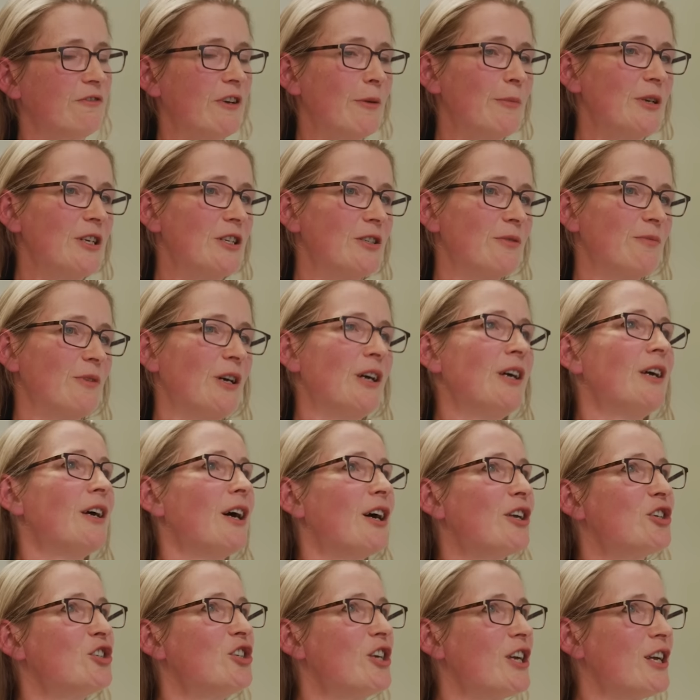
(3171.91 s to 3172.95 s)
feminism
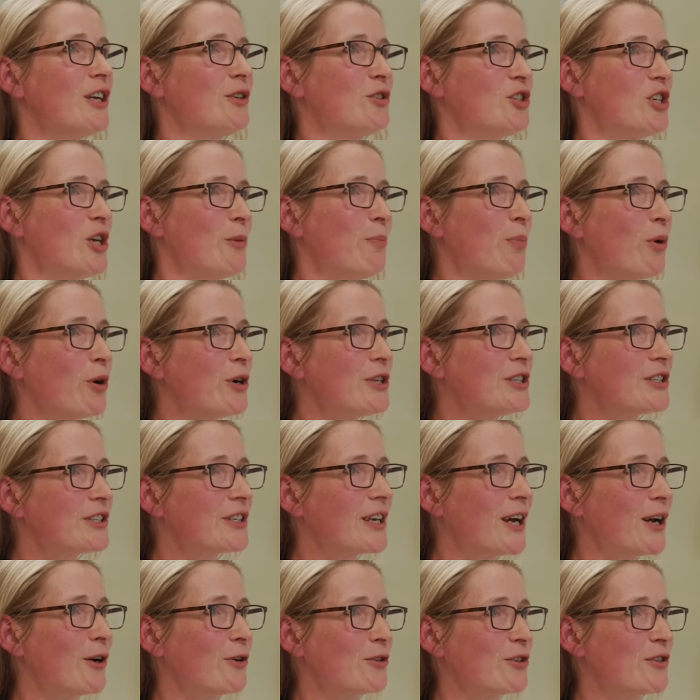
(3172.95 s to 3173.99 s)
and she she points
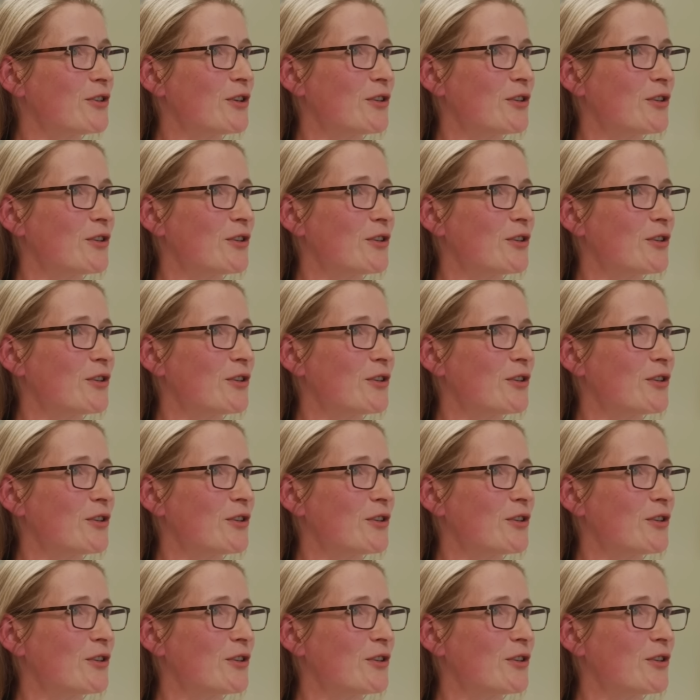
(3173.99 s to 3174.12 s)
out